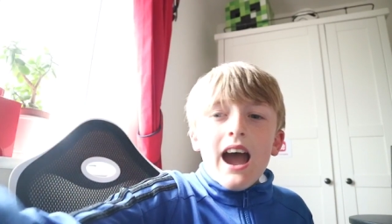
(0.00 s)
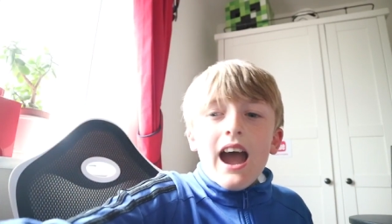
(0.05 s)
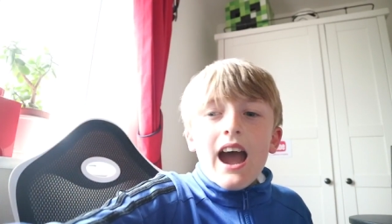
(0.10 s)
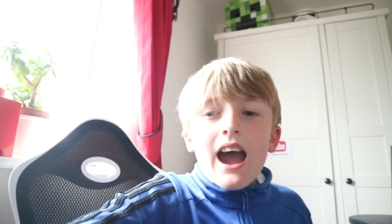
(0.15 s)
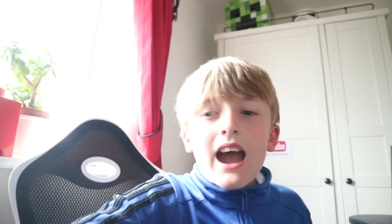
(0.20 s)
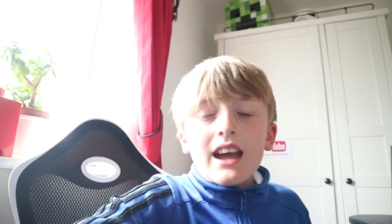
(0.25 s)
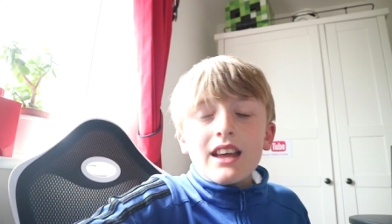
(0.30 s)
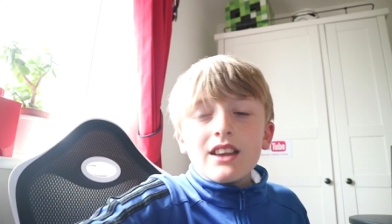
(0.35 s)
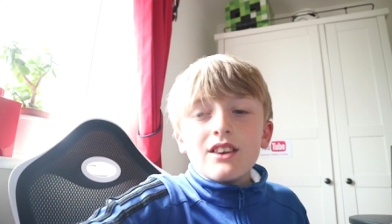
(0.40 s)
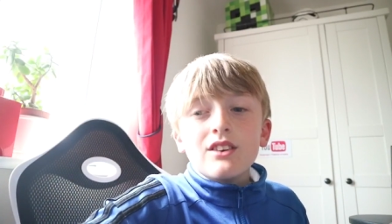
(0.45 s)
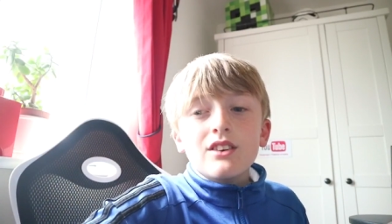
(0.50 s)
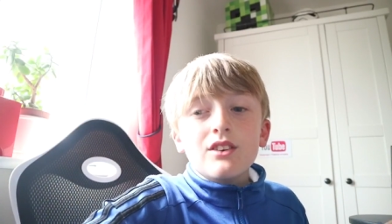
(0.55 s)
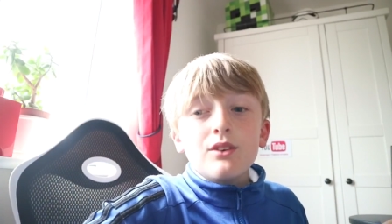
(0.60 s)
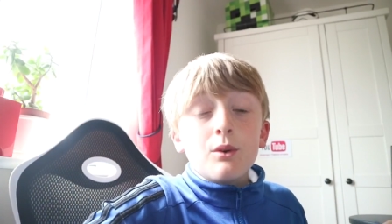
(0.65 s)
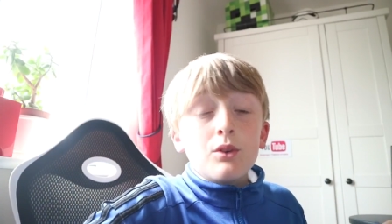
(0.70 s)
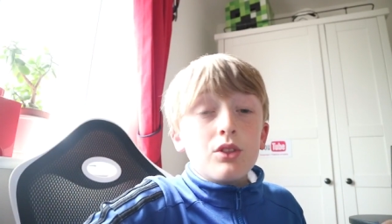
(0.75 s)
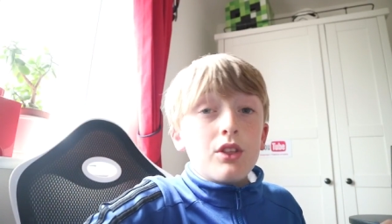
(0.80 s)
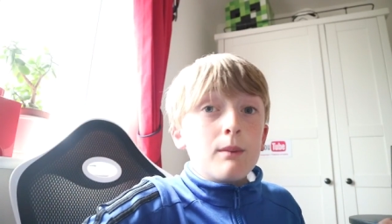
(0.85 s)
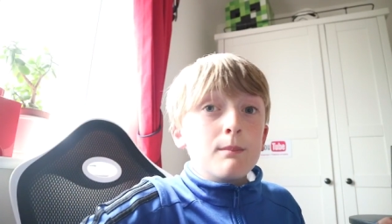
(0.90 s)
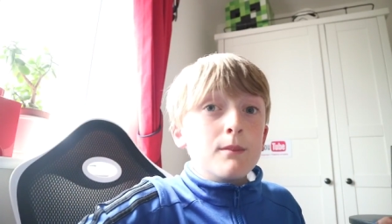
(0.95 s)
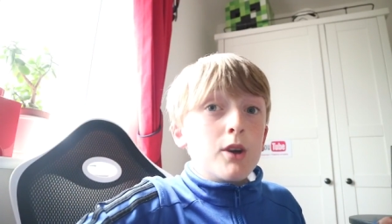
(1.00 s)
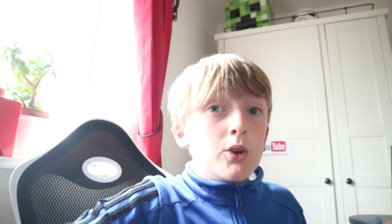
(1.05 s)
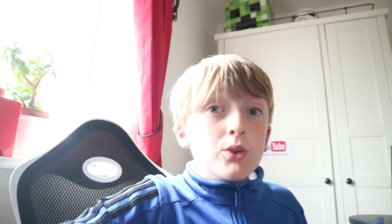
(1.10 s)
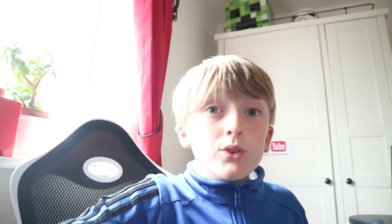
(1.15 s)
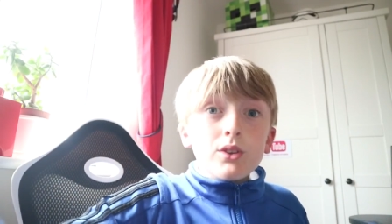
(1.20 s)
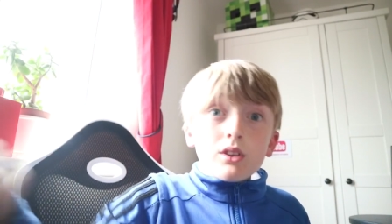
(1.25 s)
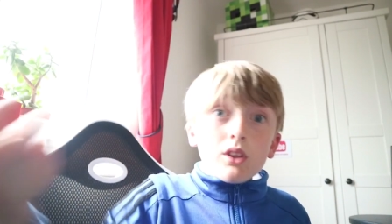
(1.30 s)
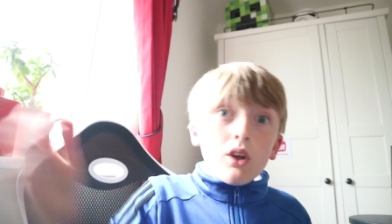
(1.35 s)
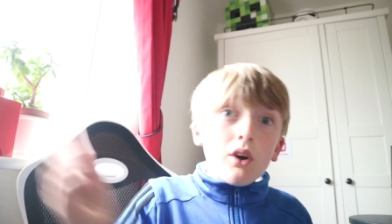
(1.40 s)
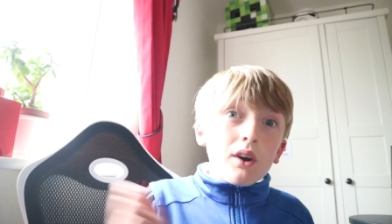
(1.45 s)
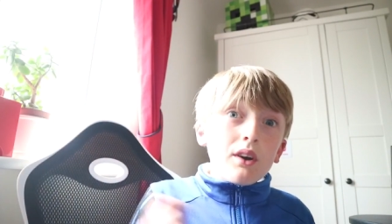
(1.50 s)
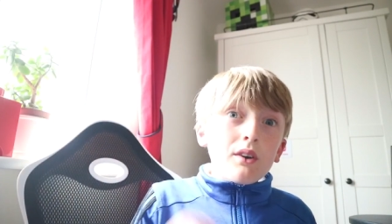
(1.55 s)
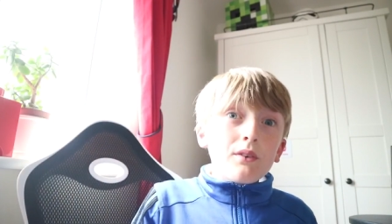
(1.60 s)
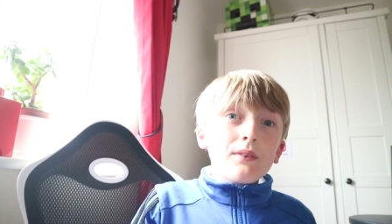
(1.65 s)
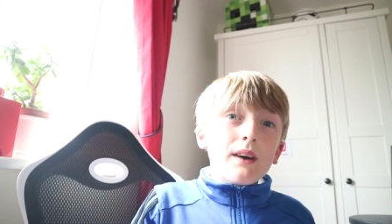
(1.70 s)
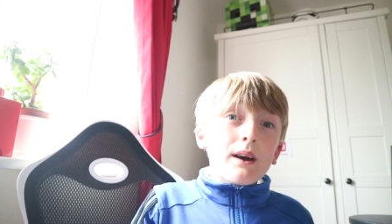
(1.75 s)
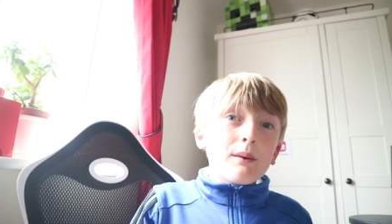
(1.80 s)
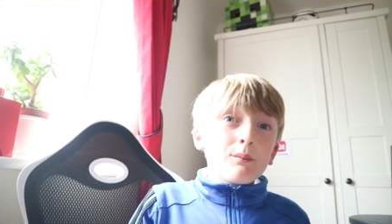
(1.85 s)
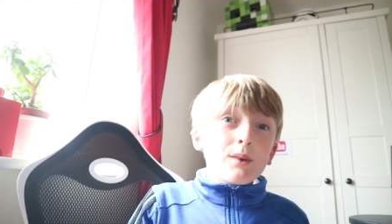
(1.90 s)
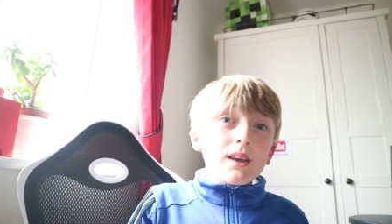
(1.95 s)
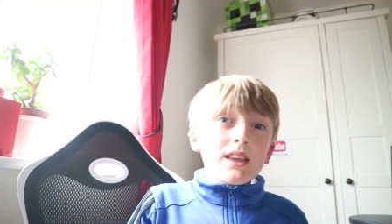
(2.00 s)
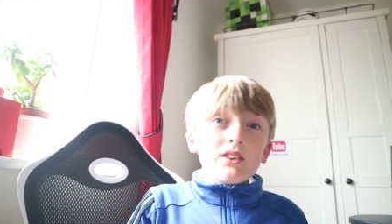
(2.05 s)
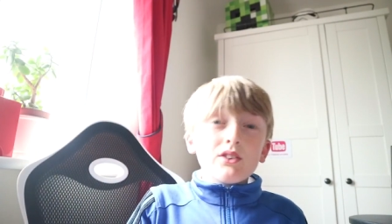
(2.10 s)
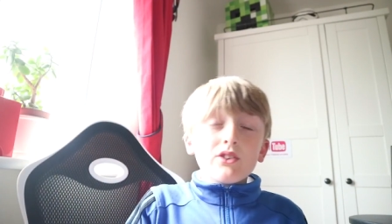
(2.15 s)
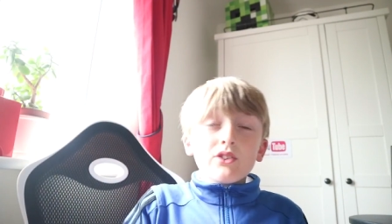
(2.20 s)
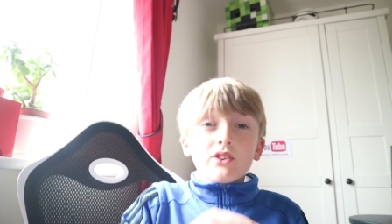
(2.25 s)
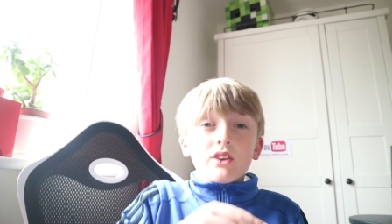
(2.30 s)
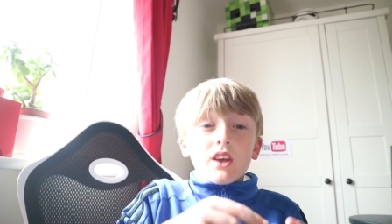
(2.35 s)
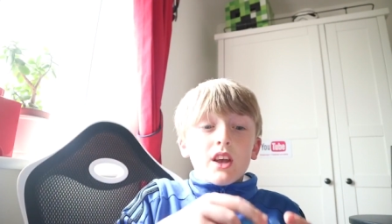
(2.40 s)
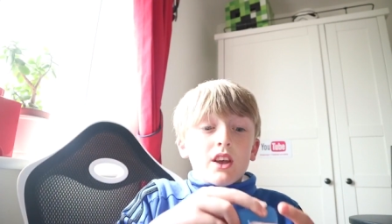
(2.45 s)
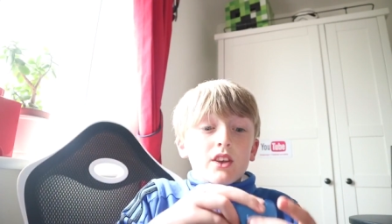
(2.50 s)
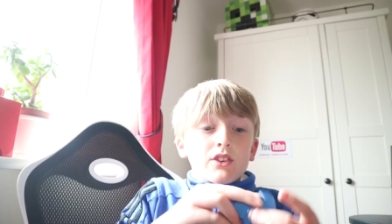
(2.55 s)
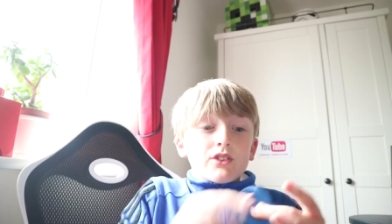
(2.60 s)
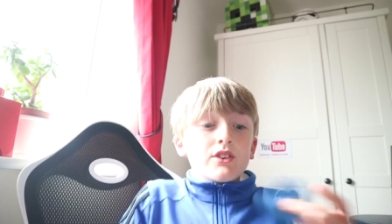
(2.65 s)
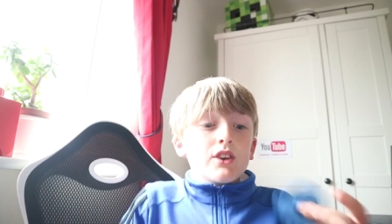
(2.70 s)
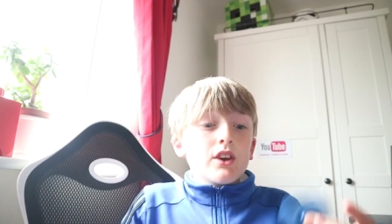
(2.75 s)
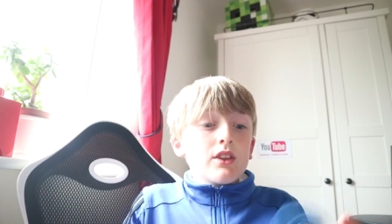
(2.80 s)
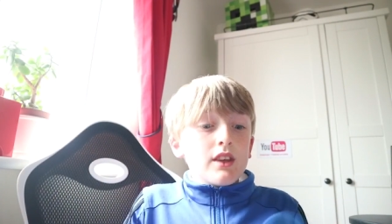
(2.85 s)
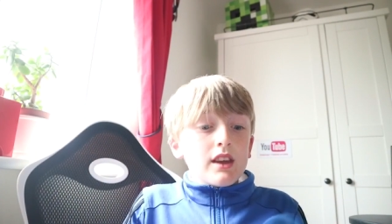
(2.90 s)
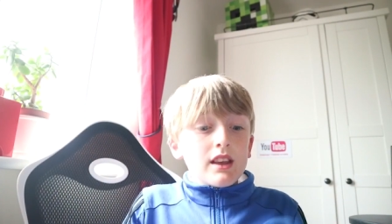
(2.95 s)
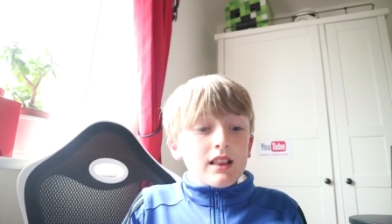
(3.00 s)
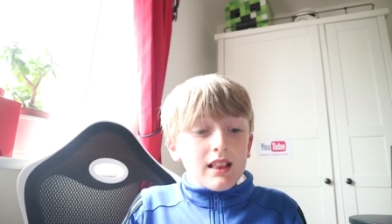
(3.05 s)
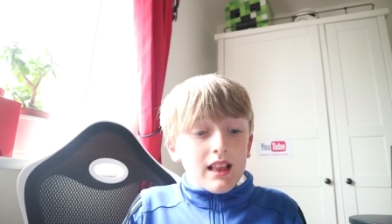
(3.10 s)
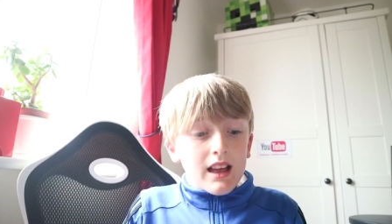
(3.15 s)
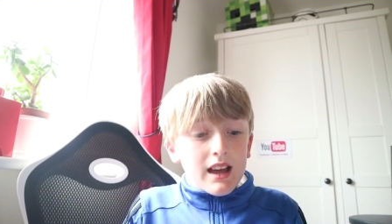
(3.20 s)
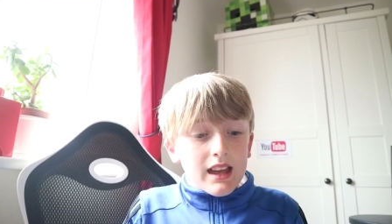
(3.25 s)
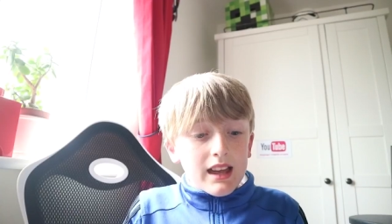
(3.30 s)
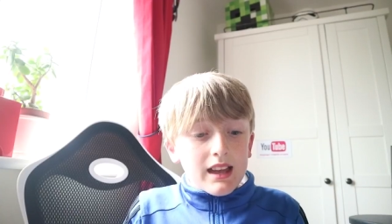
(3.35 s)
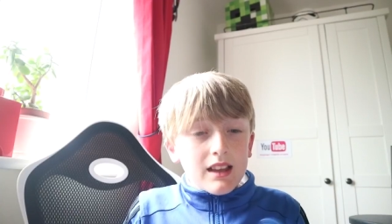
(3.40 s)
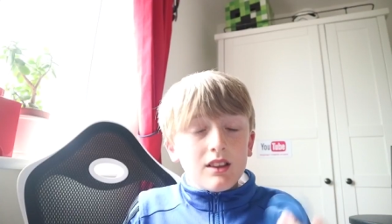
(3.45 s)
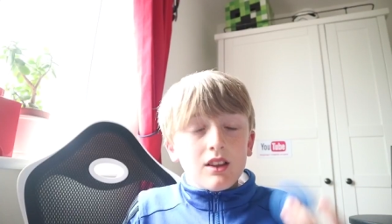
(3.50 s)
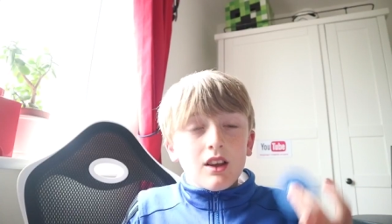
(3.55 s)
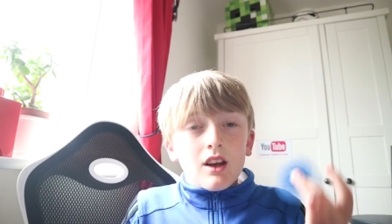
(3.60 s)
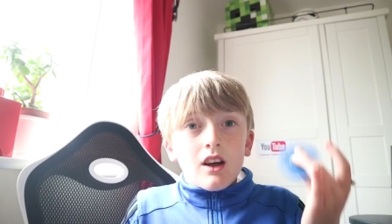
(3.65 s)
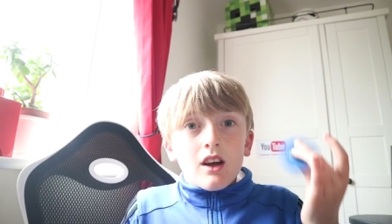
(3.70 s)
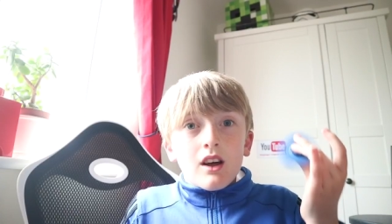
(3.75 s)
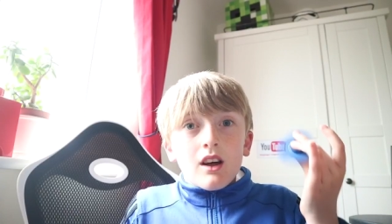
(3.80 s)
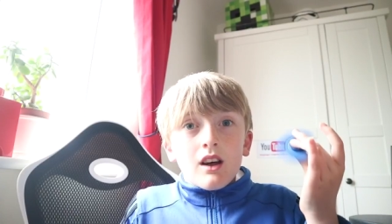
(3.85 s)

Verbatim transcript: and the most loyal fan wins. So then, like,